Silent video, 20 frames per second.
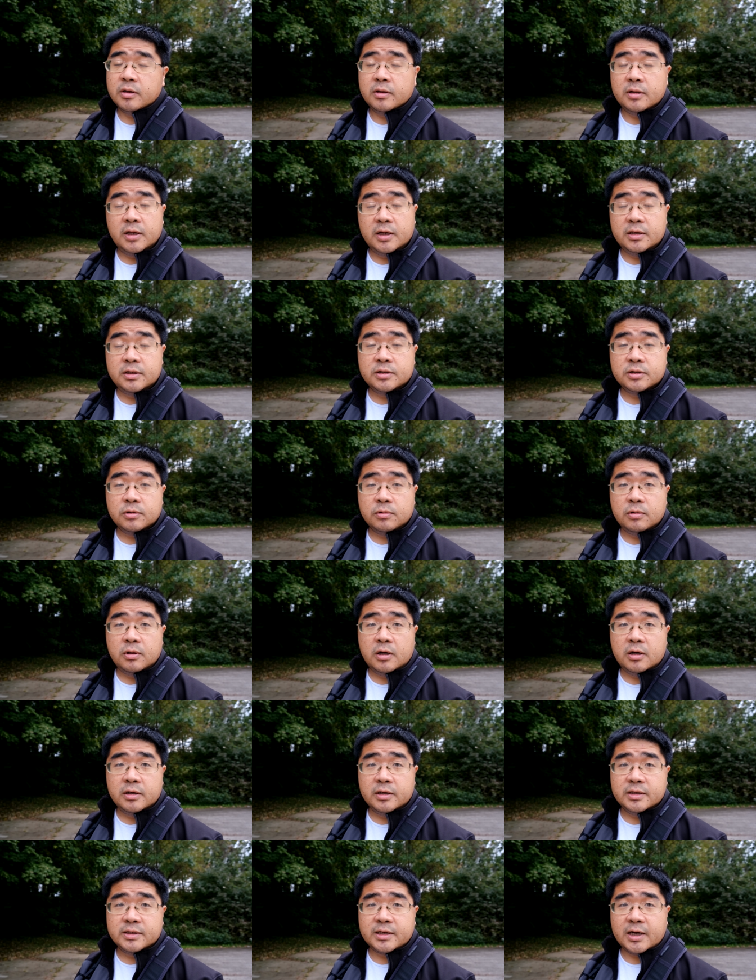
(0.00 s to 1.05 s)
a lens so
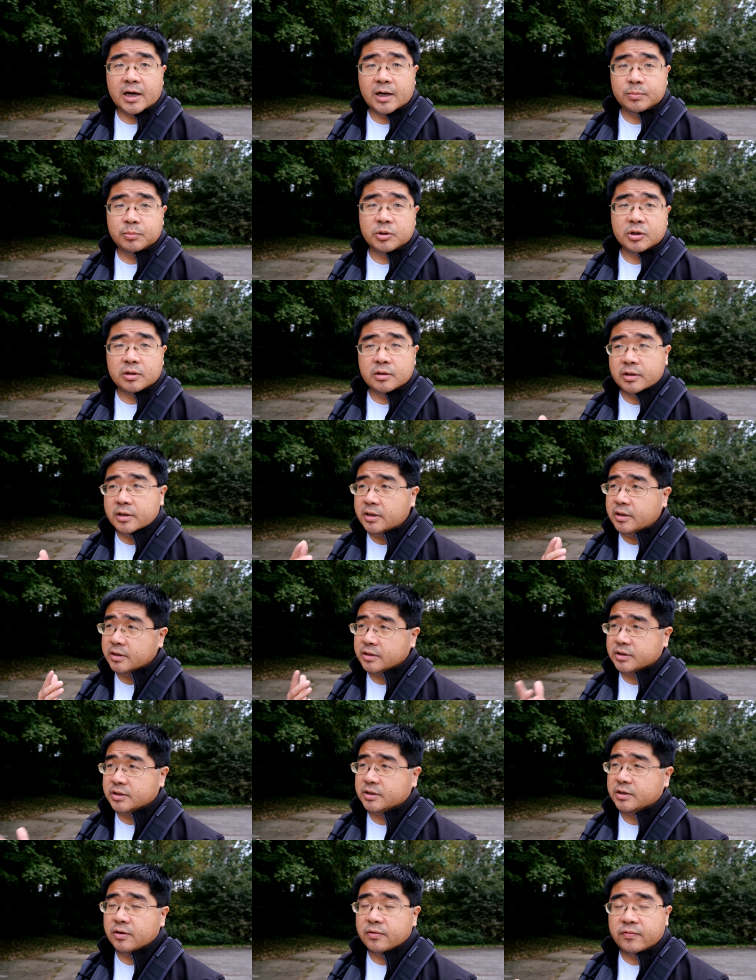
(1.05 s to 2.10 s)
long as optically it's
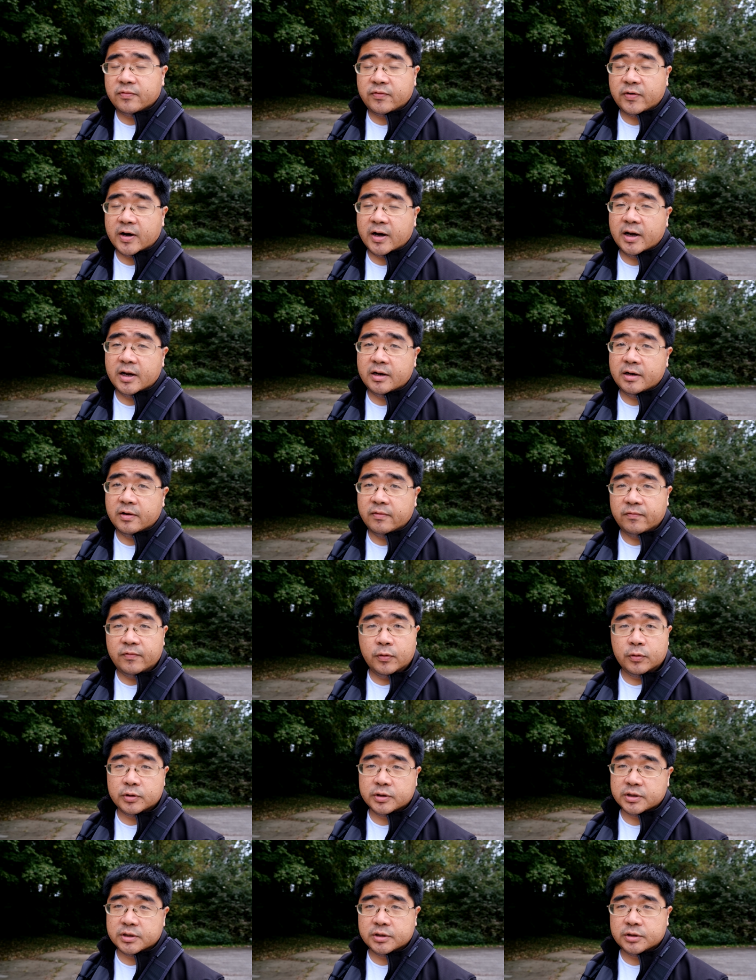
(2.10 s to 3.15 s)
still fine, it
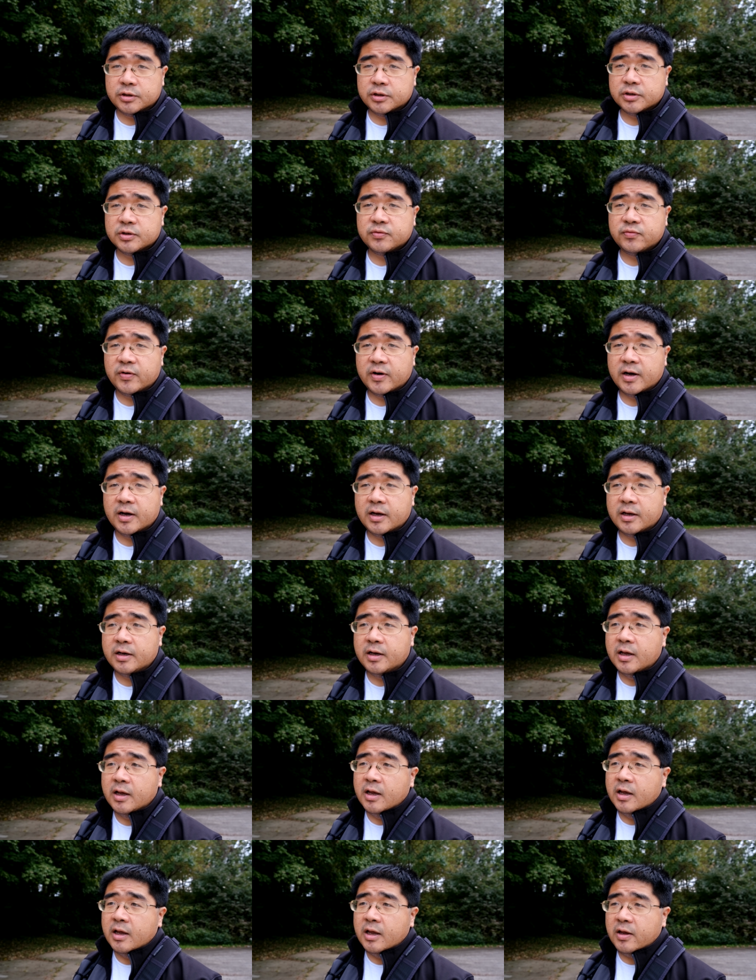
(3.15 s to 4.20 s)
focuses just fine.
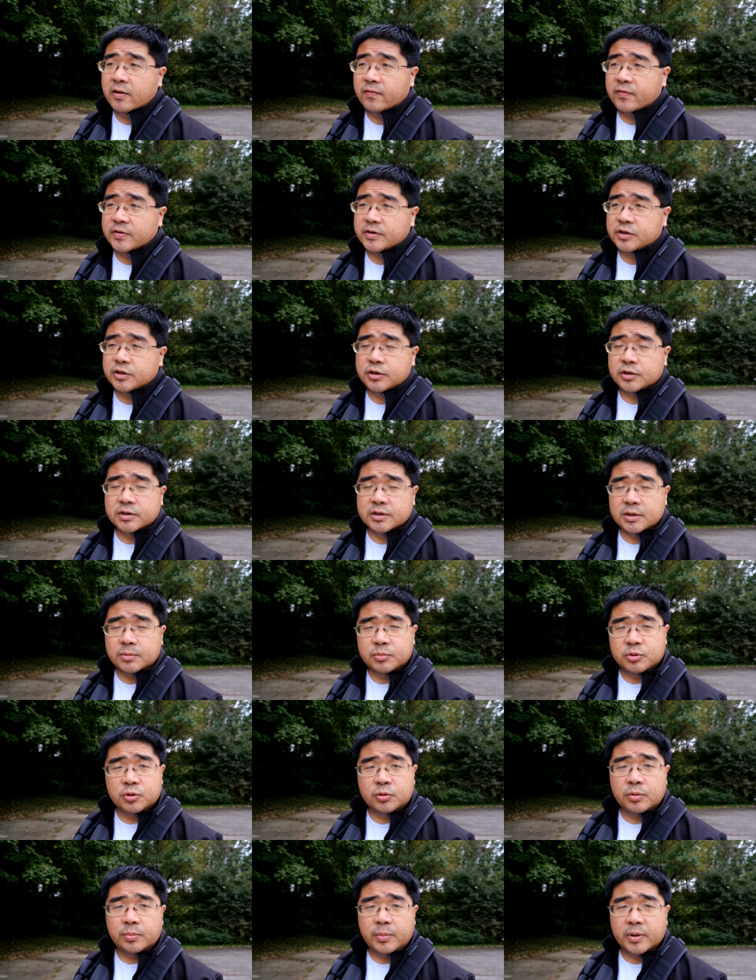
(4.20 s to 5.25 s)
If it's just some
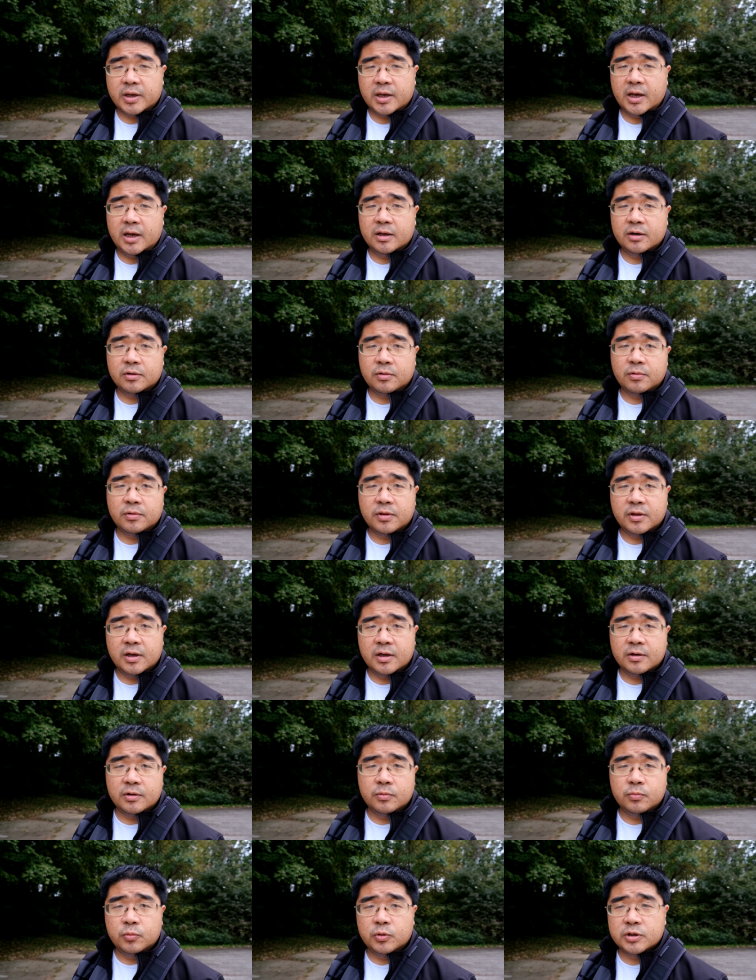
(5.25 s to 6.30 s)
sort of mechanical thing
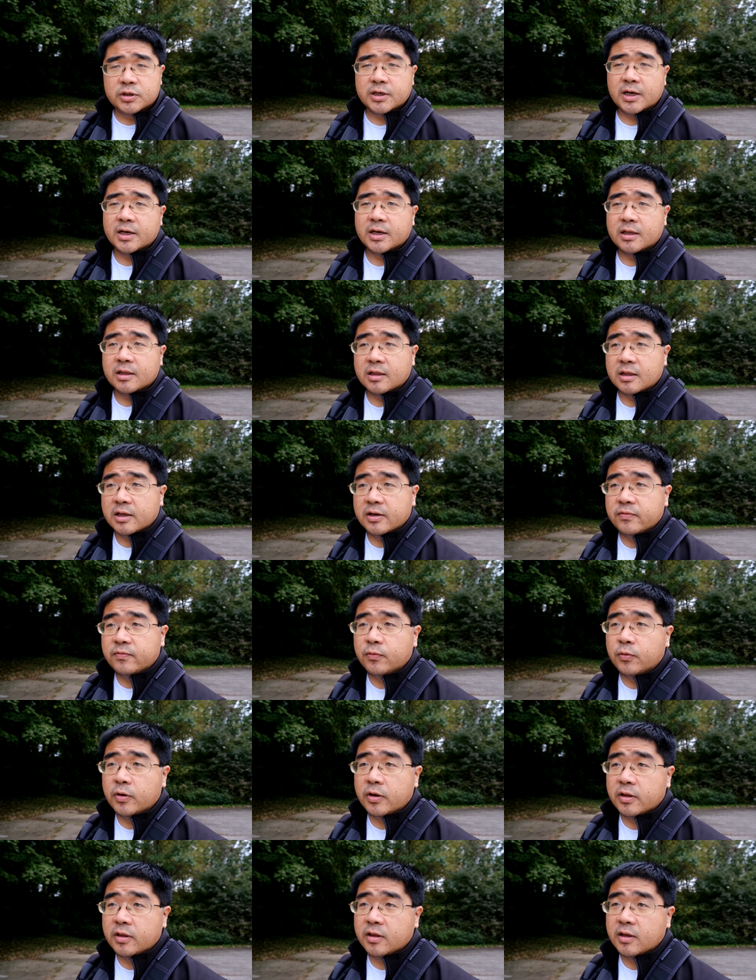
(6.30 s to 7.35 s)
in which I can live
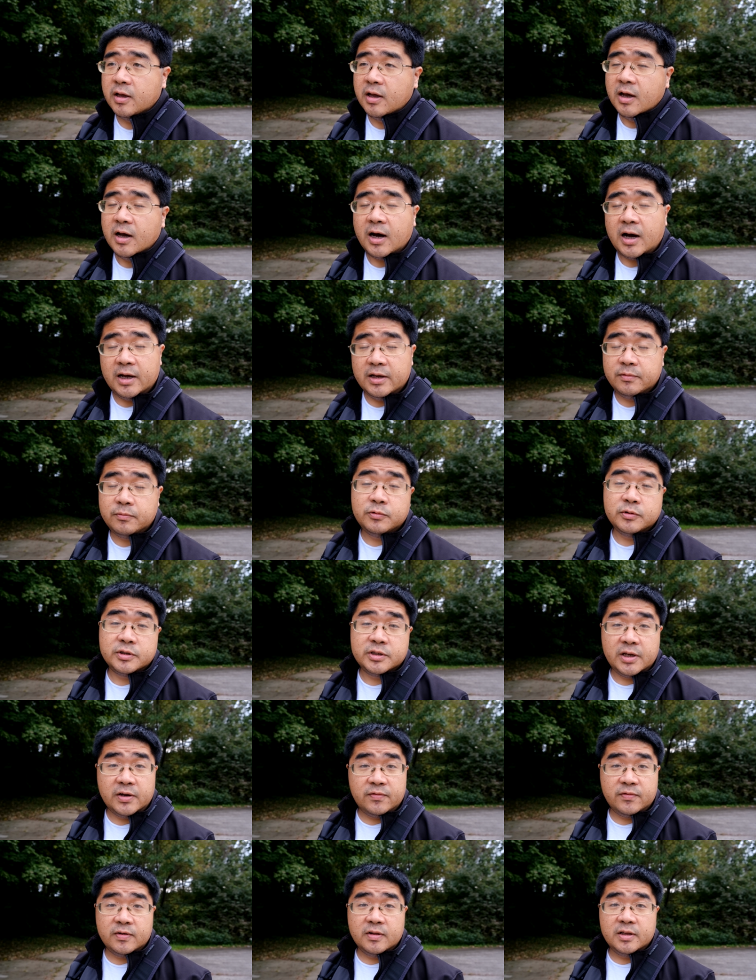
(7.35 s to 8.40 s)
with, I will
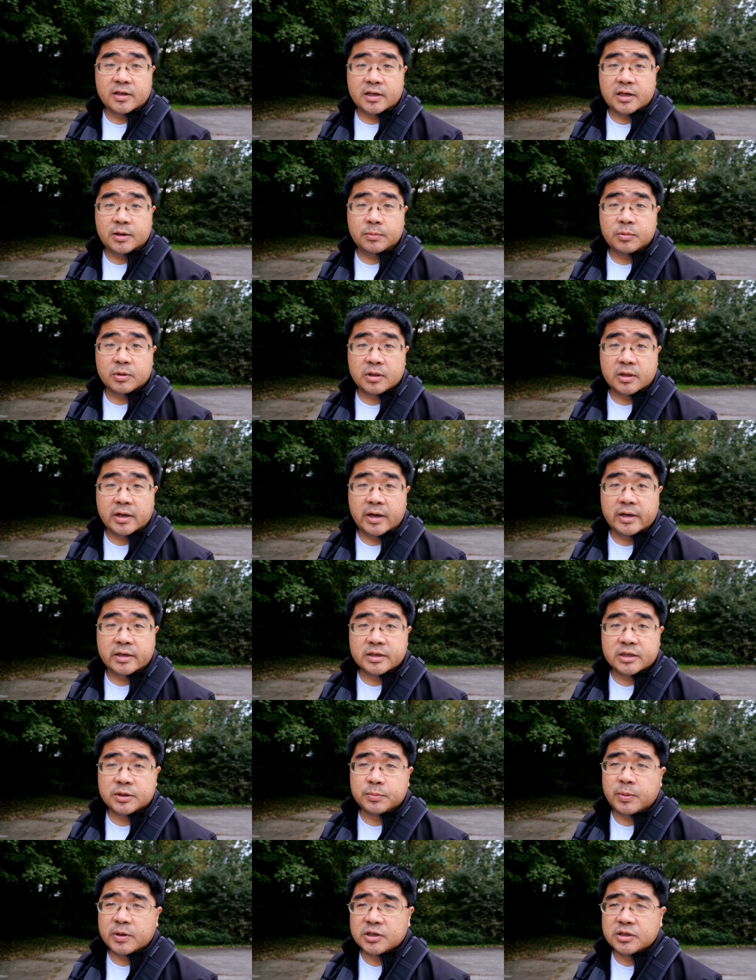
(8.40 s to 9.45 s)
definitely keep the lens,
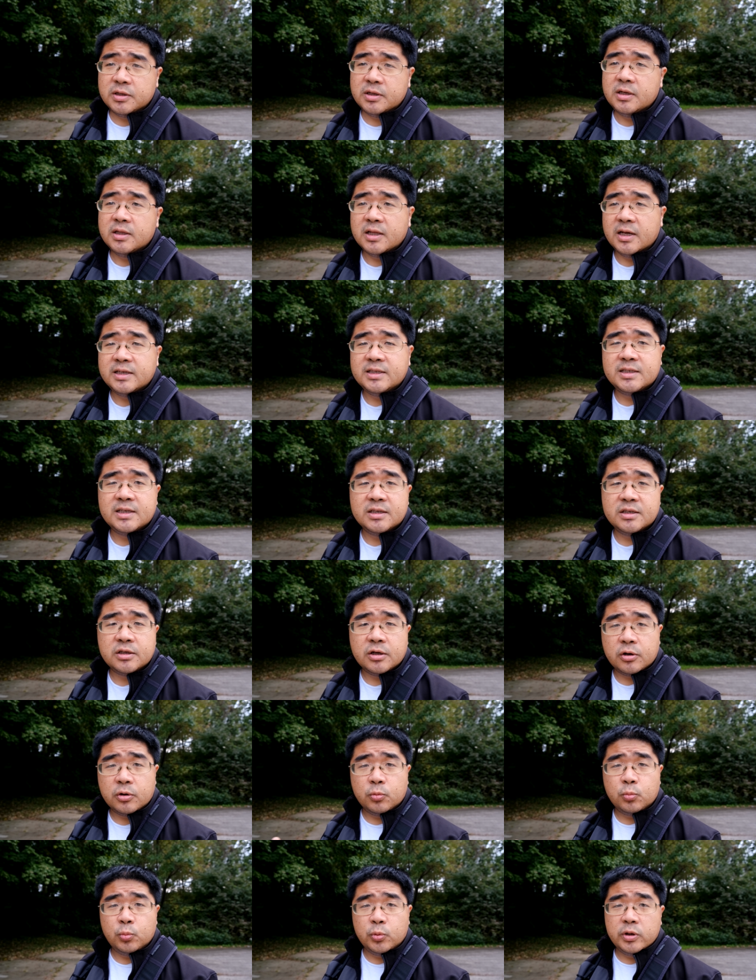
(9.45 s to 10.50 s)
especially lenses that
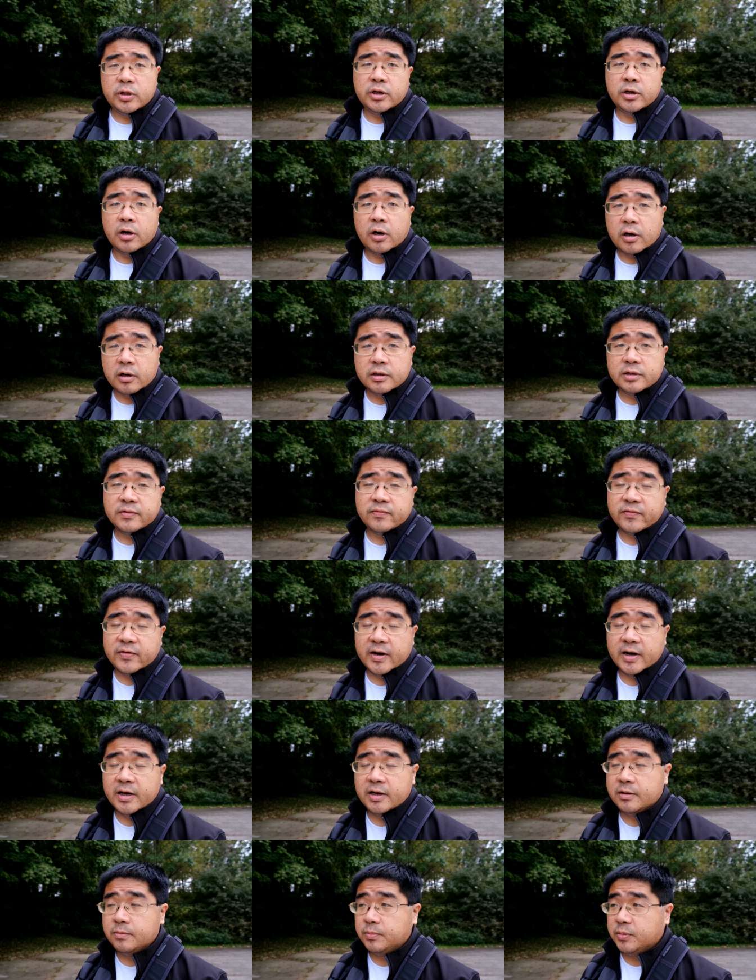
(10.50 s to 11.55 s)
are really hard to
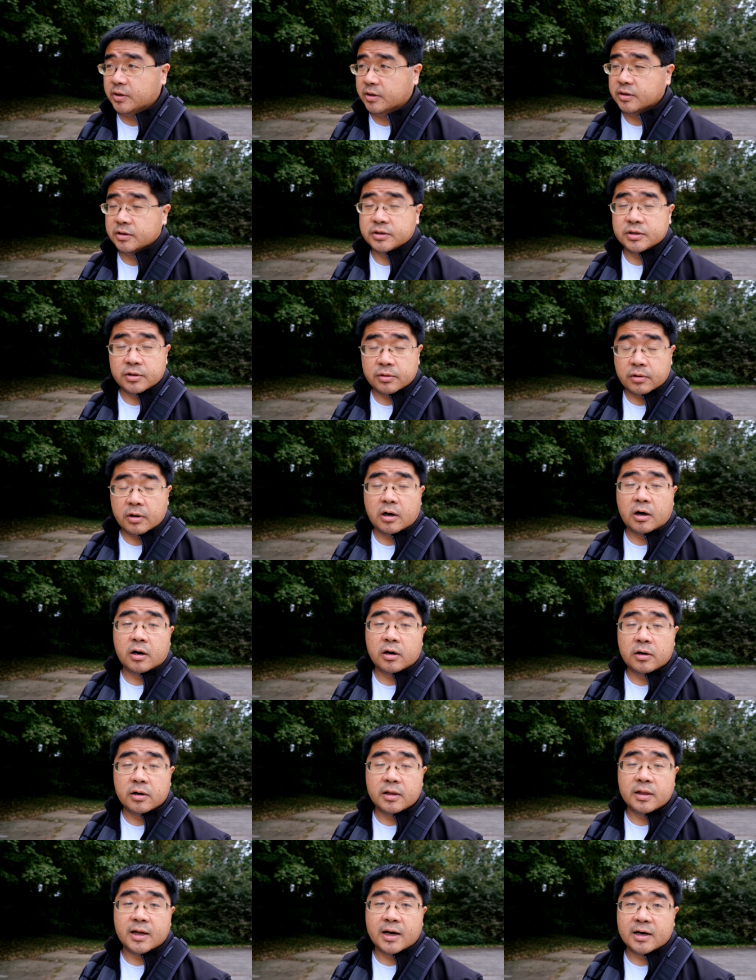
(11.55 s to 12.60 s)
find because there are
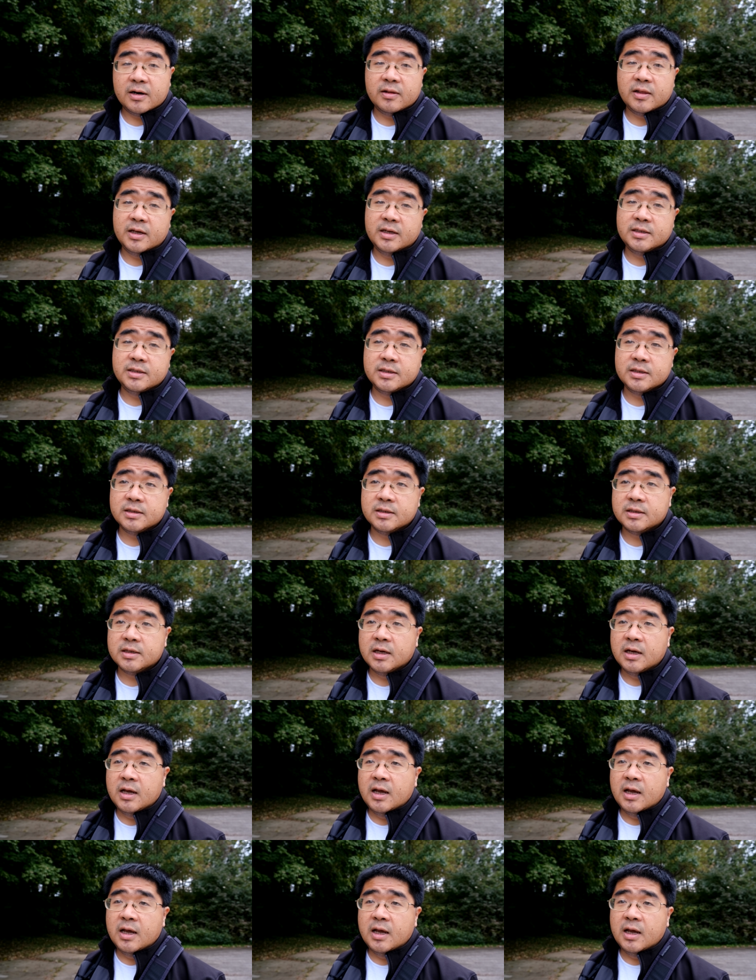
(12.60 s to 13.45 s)
a lot of lenses